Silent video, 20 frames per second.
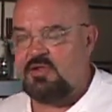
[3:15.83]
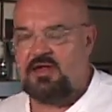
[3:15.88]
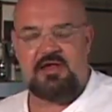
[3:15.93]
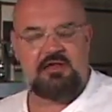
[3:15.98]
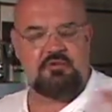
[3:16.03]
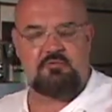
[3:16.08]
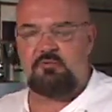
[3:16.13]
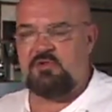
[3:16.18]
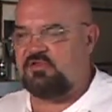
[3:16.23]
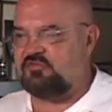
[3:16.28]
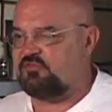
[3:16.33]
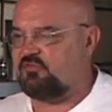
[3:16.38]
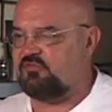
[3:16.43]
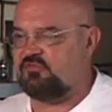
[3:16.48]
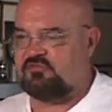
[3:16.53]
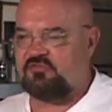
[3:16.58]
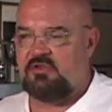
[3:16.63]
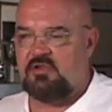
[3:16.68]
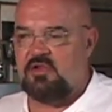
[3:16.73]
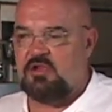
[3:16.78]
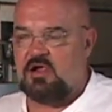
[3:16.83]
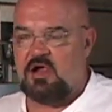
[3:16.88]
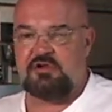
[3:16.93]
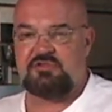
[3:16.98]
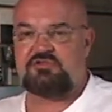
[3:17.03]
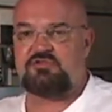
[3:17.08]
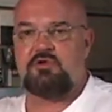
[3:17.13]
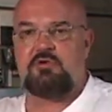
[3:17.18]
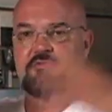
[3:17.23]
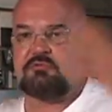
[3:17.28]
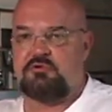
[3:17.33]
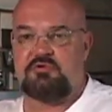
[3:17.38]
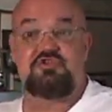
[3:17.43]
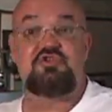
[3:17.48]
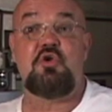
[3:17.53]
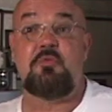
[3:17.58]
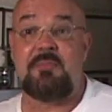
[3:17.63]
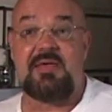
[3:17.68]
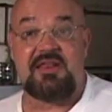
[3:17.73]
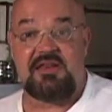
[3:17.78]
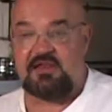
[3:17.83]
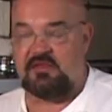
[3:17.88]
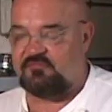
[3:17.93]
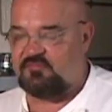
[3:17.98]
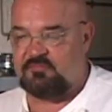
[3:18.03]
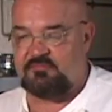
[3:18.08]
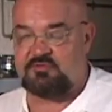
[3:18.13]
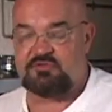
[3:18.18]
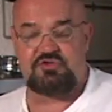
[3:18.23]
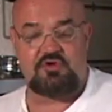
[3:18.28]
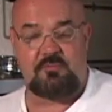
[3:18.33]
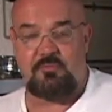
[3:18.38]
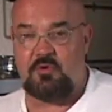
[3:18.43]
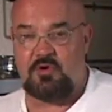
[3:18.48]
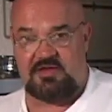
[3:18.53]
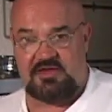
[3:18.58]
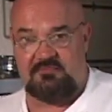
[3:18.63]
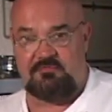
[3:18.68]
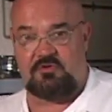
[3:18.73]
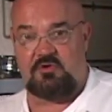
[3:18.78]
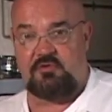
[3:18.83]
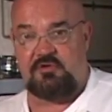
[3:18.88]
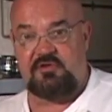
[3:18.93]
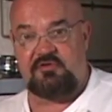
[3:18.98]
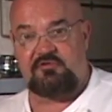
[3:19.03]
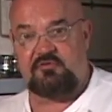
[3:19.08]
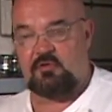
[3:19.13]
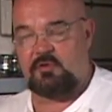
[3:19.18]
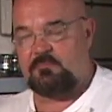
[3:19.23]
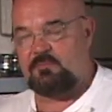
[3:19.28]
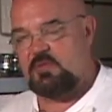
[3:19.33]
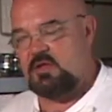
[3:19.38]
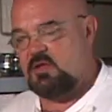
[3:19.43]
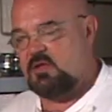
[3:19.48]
And the reasons are there's so many of them, there's no point in even going into it.